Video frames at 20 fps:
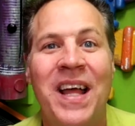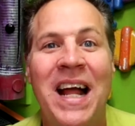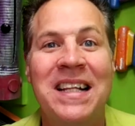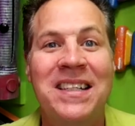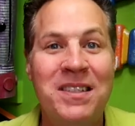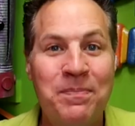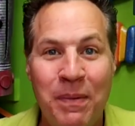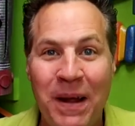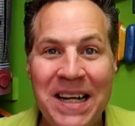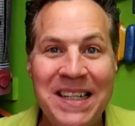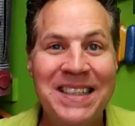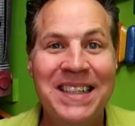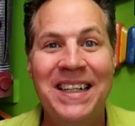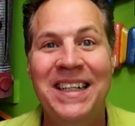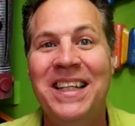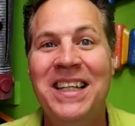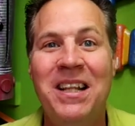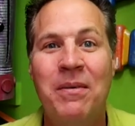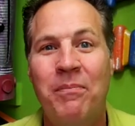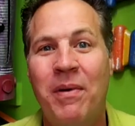That's
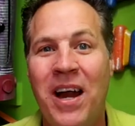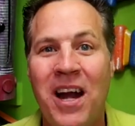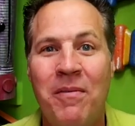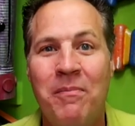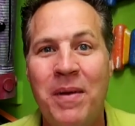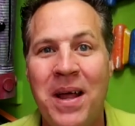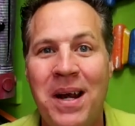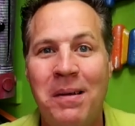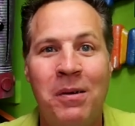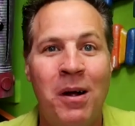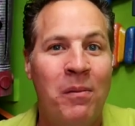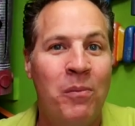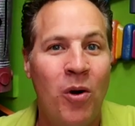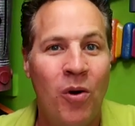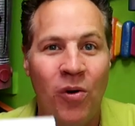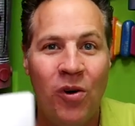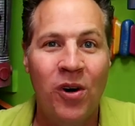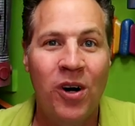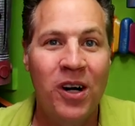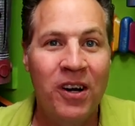basically the bare
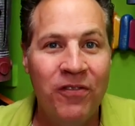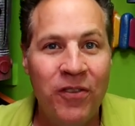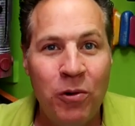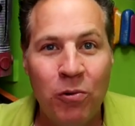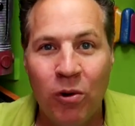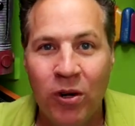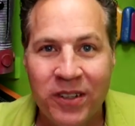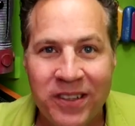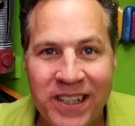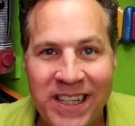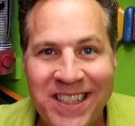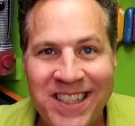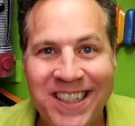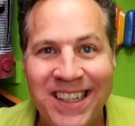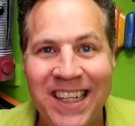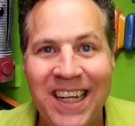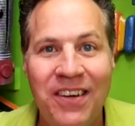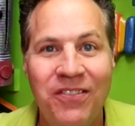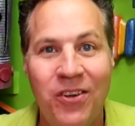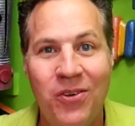minimum. Or if you work
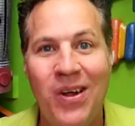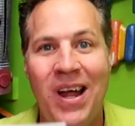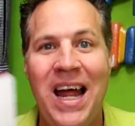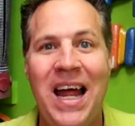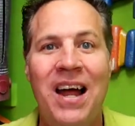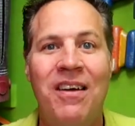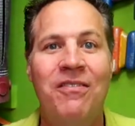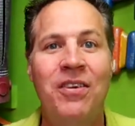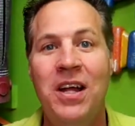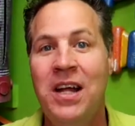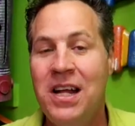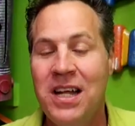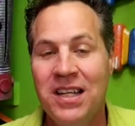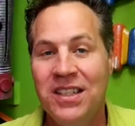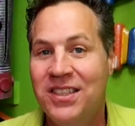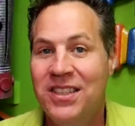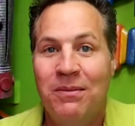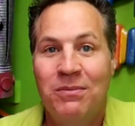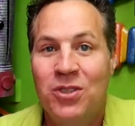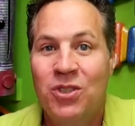digitally, if you have
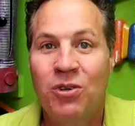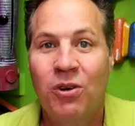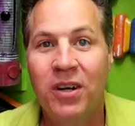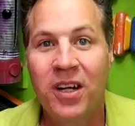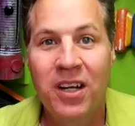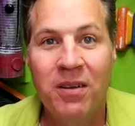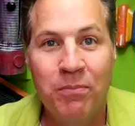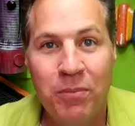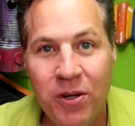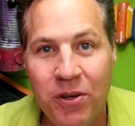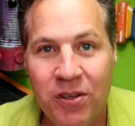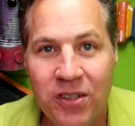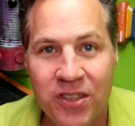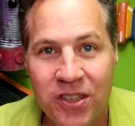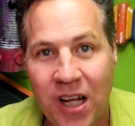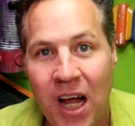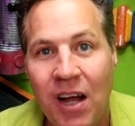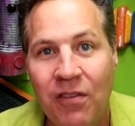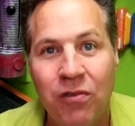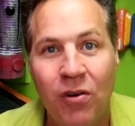some sort of computer
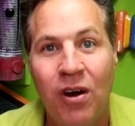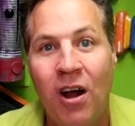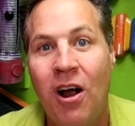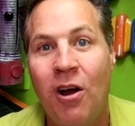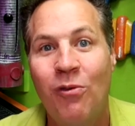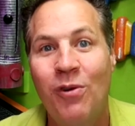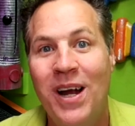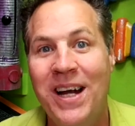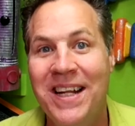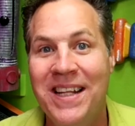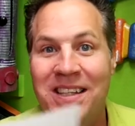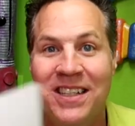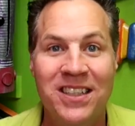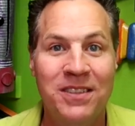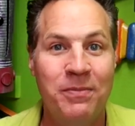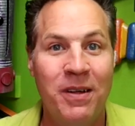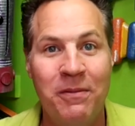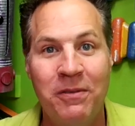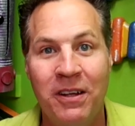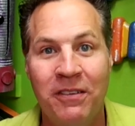software already
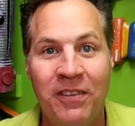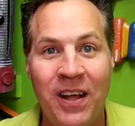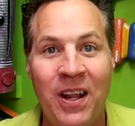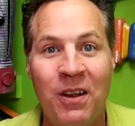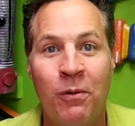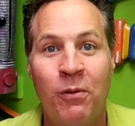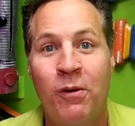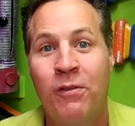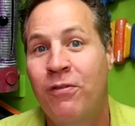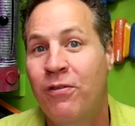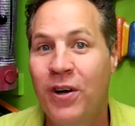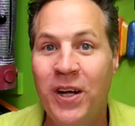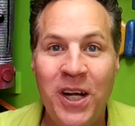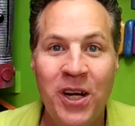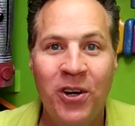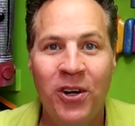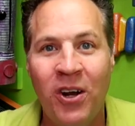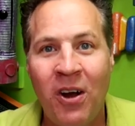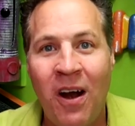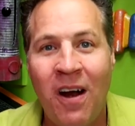that's maybe available
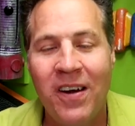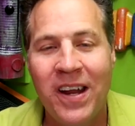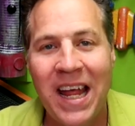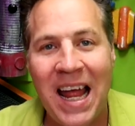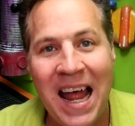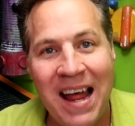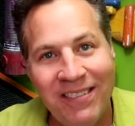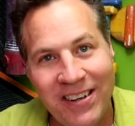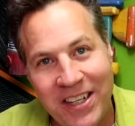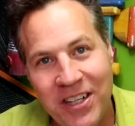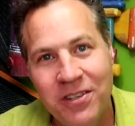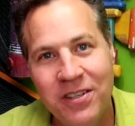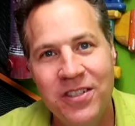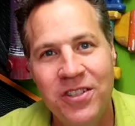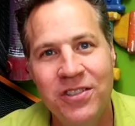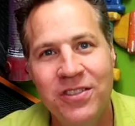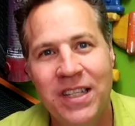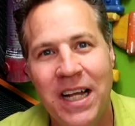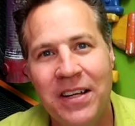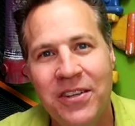free, or you already have it, you
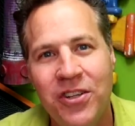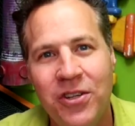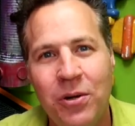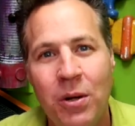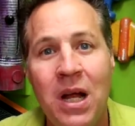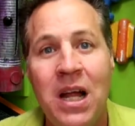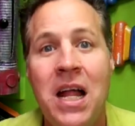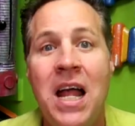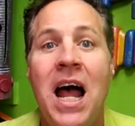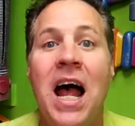can use that too.